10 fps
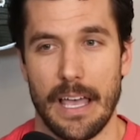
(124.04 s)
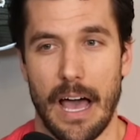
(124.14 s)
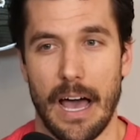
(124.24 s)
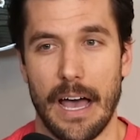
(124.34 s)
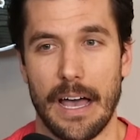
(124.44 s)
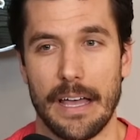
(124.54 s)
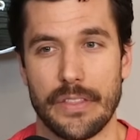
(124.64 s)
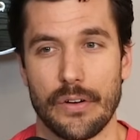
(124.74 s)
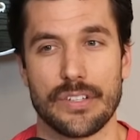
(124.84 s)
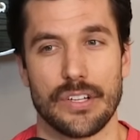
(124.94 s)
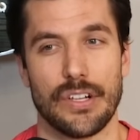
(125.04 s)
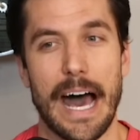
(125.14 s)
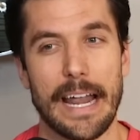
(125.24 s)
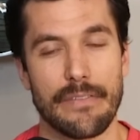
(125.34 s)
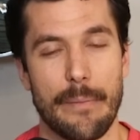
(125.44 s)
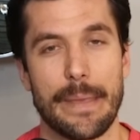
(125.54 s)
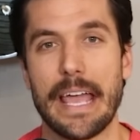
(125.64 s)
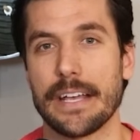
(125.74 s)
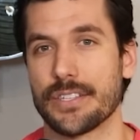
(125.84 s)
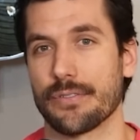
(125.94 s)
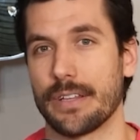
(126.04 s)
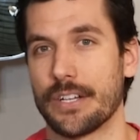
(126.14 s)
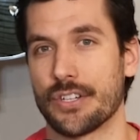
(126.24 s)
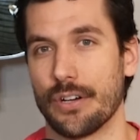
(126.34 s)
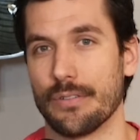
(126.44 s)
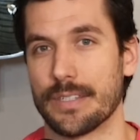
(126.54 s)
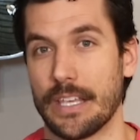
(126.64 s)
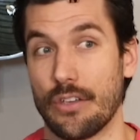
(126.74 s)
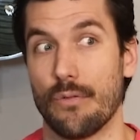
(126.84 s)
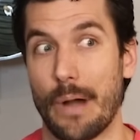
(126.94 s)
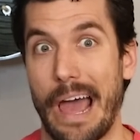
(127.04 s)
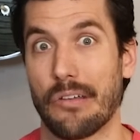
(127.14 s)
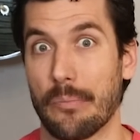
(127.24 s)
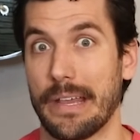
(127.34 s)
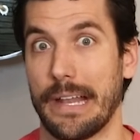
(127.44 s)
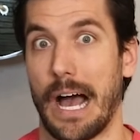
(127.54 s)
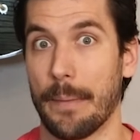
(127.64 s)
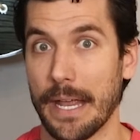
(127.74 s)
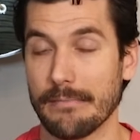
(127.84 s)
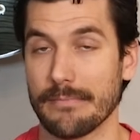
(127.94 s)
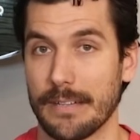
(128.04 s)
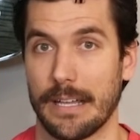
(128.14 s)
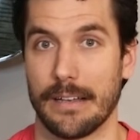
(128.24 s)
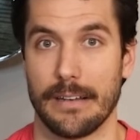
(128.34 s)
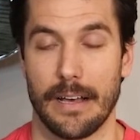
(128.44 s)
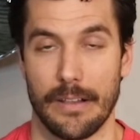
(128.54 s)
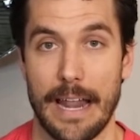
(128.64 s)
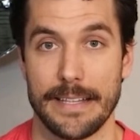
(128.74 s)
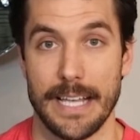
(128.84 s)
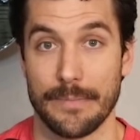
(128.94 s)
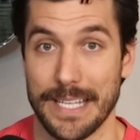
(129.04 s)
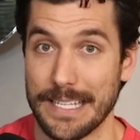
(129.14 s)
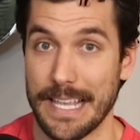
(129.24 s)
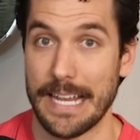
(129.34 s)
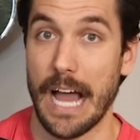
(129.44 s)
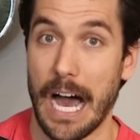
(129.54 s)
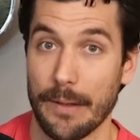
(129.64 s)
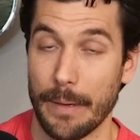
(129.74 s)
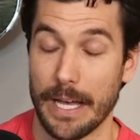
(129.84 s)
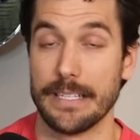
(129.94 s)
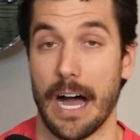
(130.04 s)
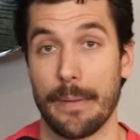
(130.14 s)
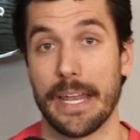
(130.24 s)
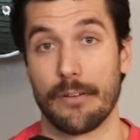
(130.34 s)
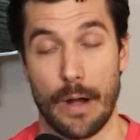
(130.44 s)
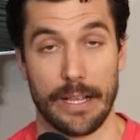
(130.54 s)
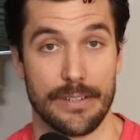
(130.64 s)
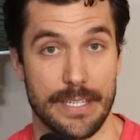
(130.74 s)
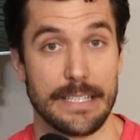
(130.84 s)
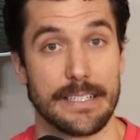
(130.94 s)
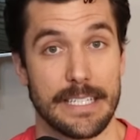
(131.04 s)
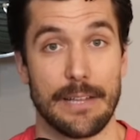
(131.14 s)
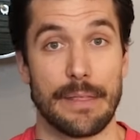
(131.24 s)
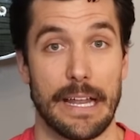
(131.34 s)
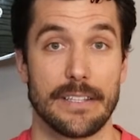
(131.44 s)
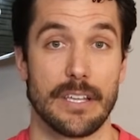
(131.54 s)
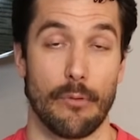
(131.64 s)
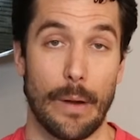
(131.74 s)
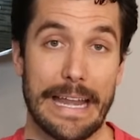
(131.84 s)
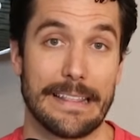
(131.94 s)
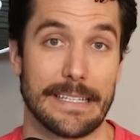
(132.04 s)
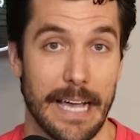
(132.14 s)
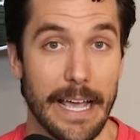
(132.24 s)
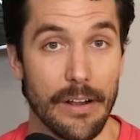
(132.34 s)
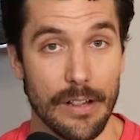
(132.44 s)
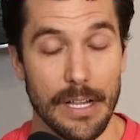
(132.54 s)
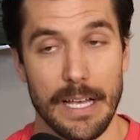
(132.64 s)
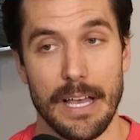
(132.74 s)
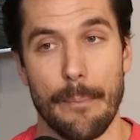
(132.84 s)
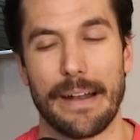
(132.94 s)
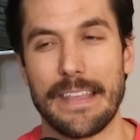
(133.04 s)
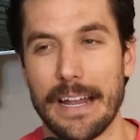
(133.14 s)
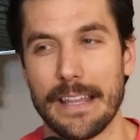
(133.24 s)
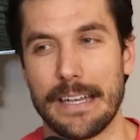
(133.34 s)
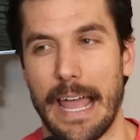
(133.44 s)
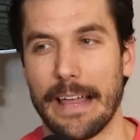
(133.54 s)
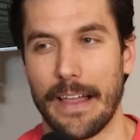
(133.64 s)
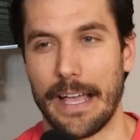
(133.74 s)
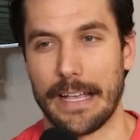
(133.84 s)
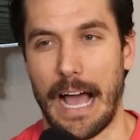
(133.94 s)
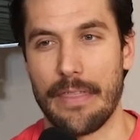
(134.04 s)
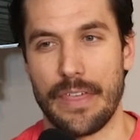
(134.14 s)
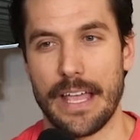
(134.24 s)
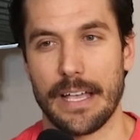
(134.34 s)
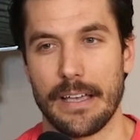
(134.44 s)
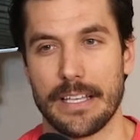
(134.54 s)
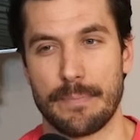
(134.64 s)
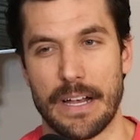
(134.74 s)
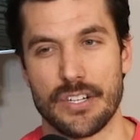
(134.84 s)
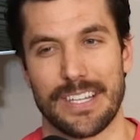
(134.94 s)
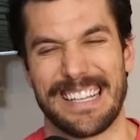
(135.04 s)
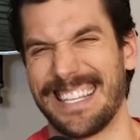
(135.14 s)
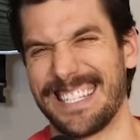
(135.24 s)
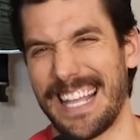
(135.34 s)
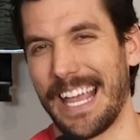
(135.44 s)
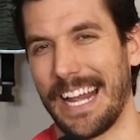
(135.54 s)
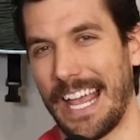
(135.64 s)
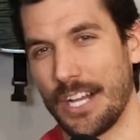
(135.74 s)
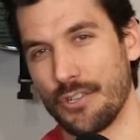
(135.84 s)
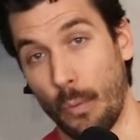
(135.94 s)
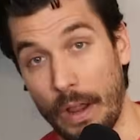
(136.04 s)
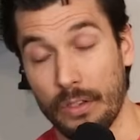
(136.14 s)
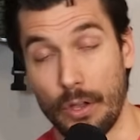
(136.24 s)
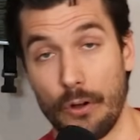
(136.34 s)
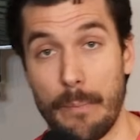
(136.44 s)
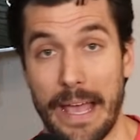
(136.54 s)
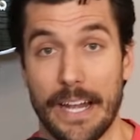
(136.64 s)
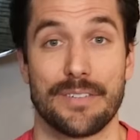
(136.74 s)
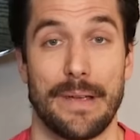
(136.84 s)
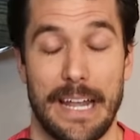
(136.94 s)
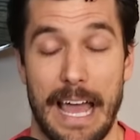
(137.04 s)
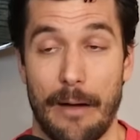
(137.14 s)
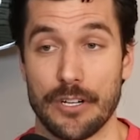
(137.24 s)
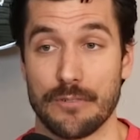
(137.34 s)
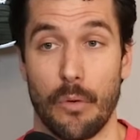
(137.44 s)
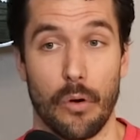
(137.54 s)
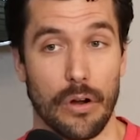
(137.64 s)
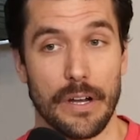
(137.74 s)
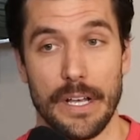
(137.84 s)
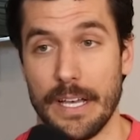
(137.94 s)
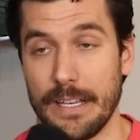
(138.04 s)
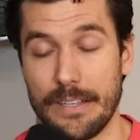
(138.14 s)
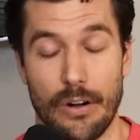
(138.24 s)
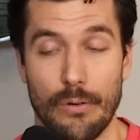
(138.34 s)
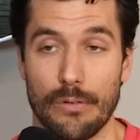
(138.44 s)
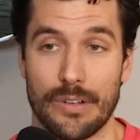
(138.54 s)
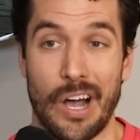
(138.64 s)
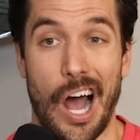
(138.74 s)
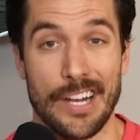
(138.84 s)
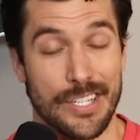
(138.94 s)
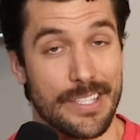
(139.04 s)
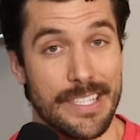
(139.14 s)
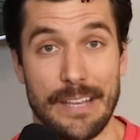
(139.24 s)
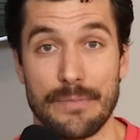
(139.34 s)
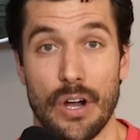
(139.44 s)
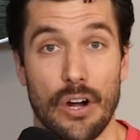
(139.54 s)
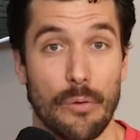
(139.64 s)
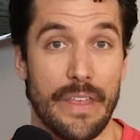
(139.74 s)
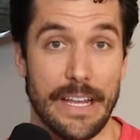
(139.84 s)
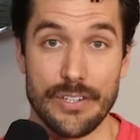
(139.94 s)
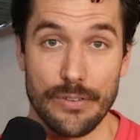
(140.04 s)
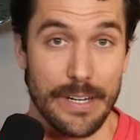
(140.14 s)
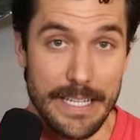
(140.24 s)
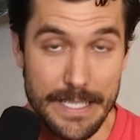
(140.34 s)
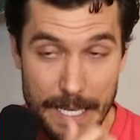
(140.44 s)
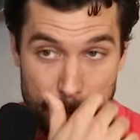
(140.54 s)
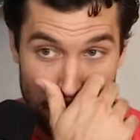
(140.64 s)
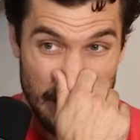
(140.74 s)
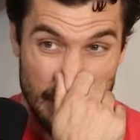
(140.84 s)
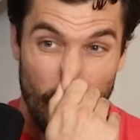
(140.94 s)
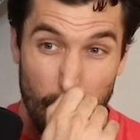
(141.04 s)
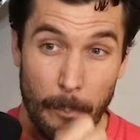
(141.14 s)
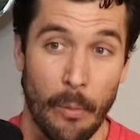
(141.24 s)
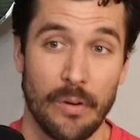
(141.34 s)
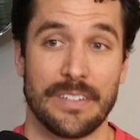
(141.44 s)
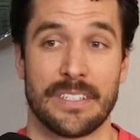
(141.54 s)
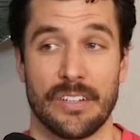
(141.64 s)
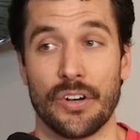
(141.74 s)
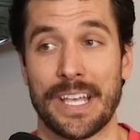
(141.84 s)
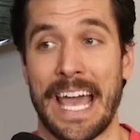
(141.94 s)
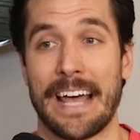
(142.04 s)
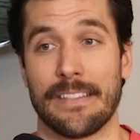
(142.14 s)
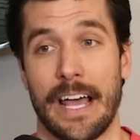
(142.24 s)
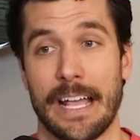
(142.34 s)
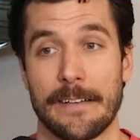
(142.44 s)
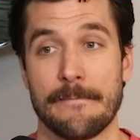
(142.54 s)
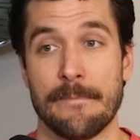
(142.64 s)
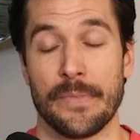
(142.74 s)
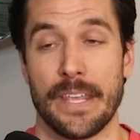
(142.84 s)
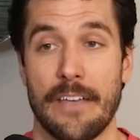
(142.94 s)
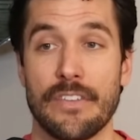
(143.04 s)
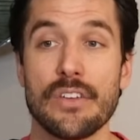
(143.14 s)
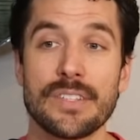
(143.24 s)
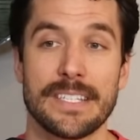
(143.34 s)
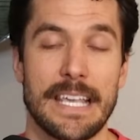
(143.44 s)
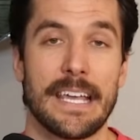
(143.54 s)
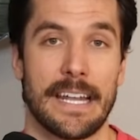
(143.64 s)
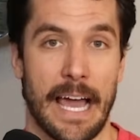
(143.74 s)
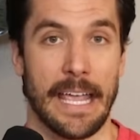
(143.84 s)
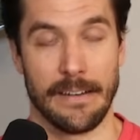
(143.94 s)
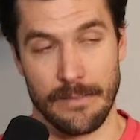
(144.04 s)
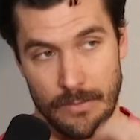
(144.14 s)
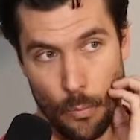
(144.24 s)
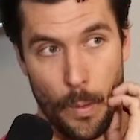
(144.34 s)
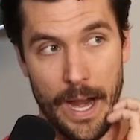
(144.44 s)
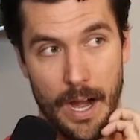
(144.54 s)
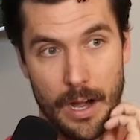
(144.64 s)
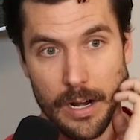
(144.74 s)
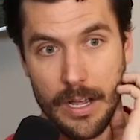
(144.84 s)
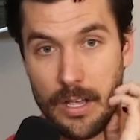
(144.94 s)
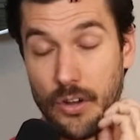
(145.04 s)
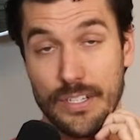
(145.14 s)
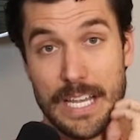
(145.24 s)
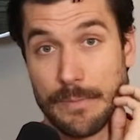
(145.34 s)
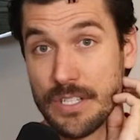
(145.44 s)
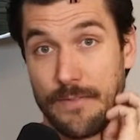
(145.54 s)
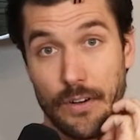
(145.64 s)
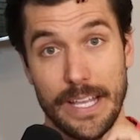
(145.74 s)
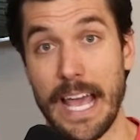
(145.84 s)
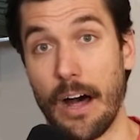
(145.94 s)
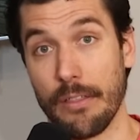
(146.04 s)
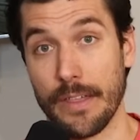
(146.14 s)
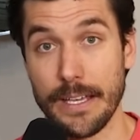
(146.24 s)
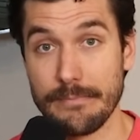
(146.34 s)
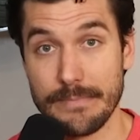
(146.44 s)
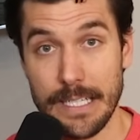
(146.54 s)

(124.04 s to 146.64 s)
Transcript: there is a lot of NBA history that shows that you'd rather be dominant, and a lot of times it is a dominant regular season team that ends up winning the title. But at the end of the day, like, I think especially in this day and age with load management and how much more, you know, cautious teams are with injuries, it's more important to look at, like, if you see a night where your team is fully healthy